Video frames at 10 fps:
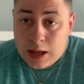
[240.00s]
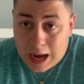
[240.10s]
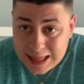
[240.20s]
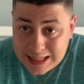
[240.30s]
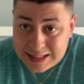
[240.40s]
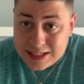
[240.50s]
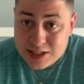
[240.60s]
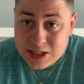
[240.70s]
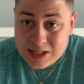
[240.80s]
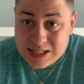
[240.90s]
I think
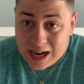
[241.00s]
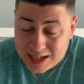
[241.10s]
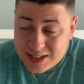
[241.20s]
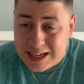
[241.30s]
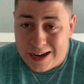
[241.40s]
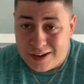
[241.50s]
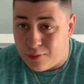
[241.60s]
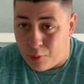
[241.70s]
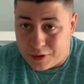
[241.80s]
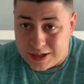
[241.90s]
this is kind of scary for
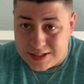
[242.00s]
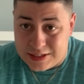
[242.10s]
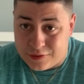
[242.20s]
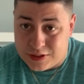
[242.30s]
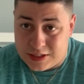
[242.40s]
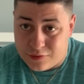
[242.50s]
Marquez Stevenson.